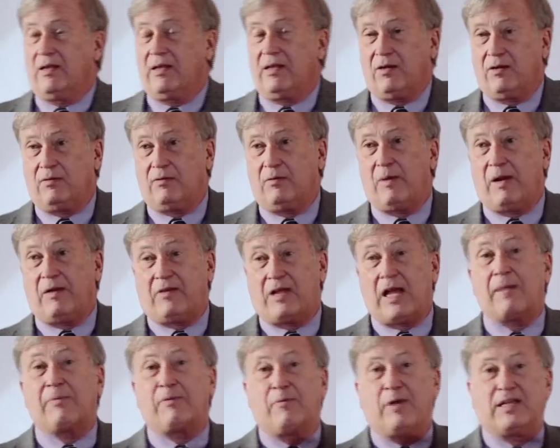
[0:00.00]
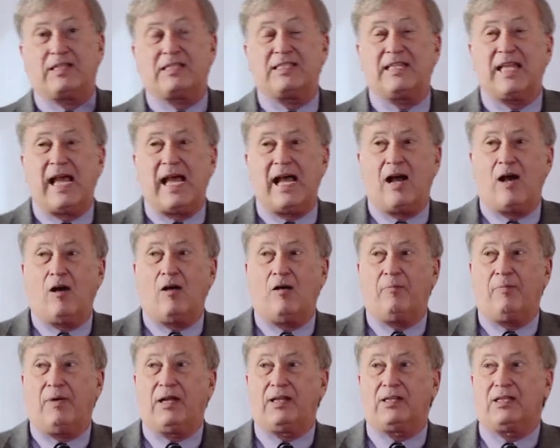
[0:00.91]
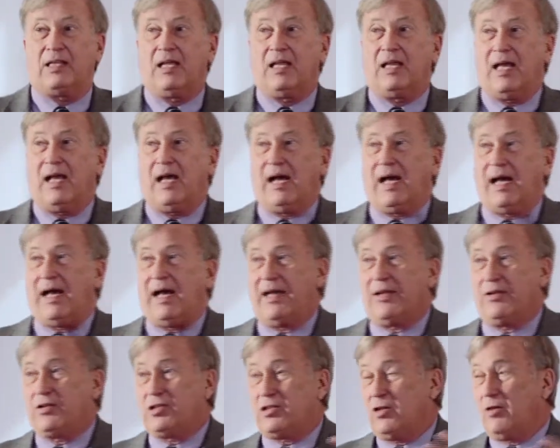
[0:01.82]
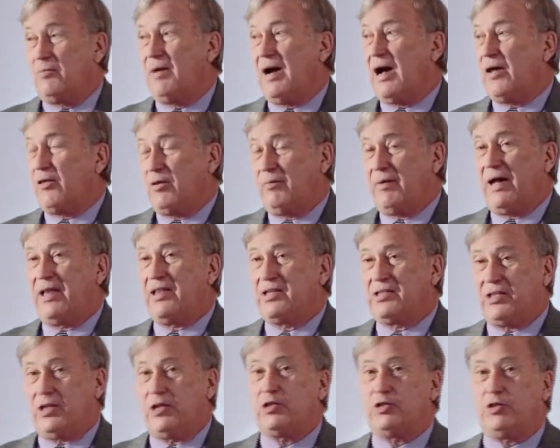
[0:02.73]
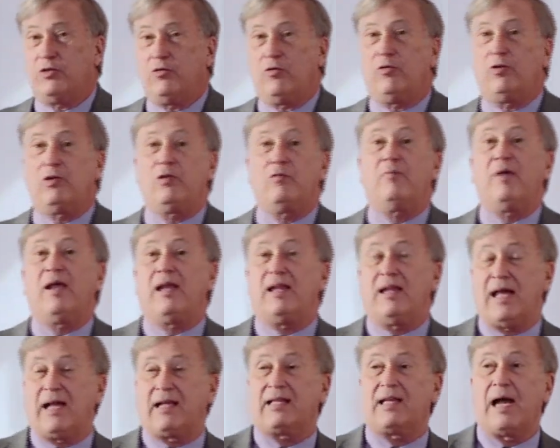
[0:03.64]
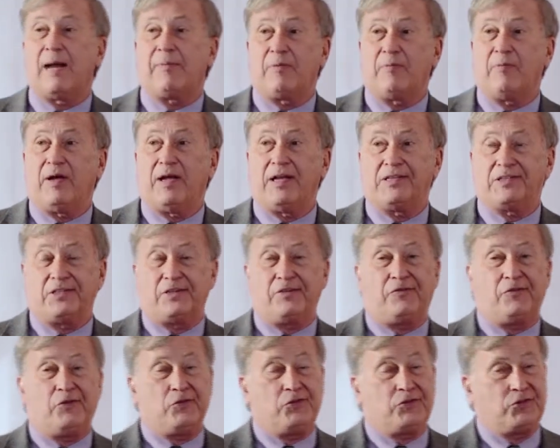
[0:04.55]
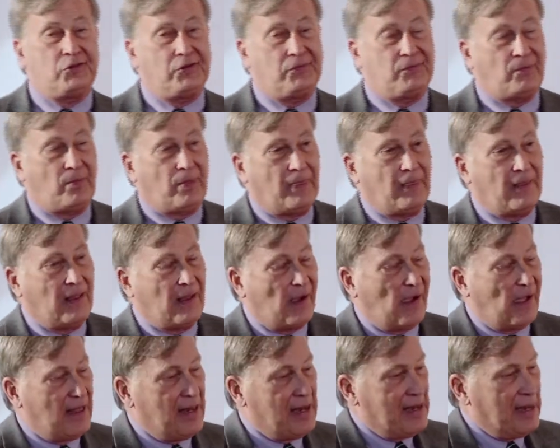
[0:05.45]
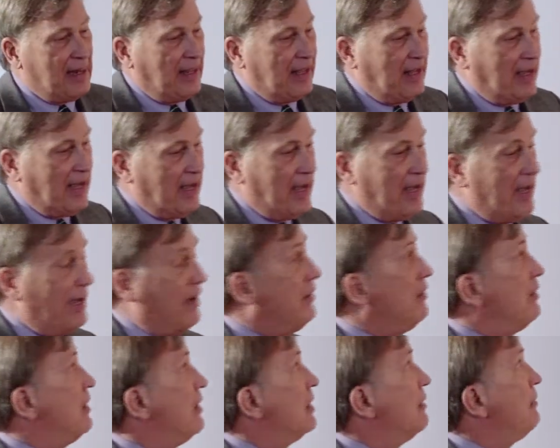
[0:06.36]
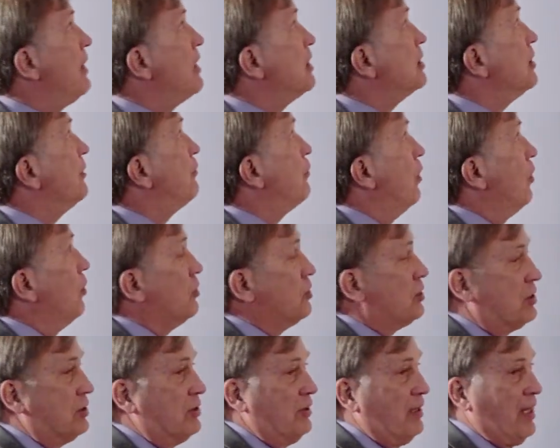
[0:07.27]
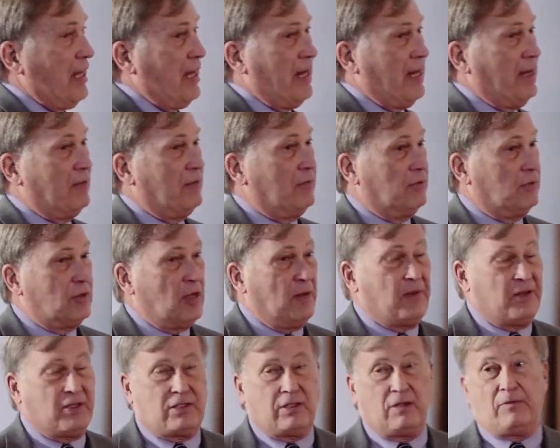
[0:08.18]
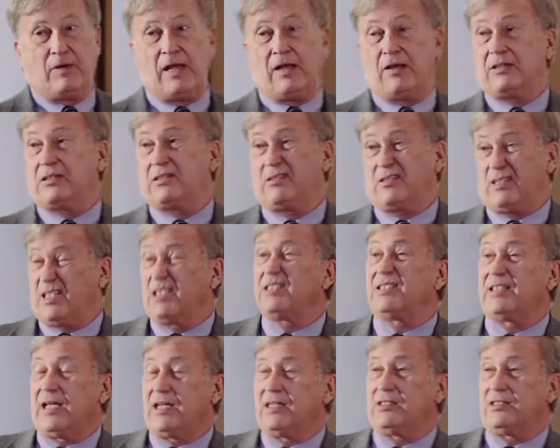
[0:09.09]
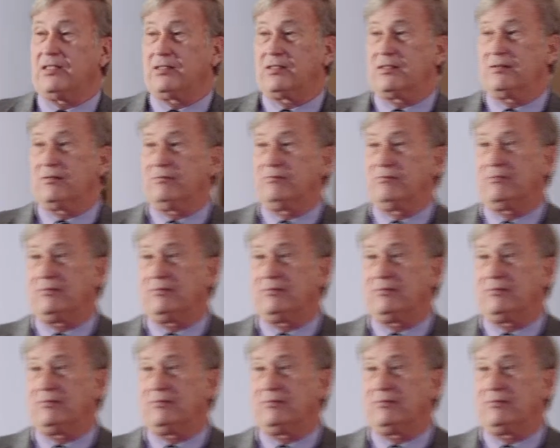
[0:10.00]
You might have compromised now, but you're still bothered by this issue, and you may not compromise in the future. The best approach, and we'll talk about this in a little while, is consensus.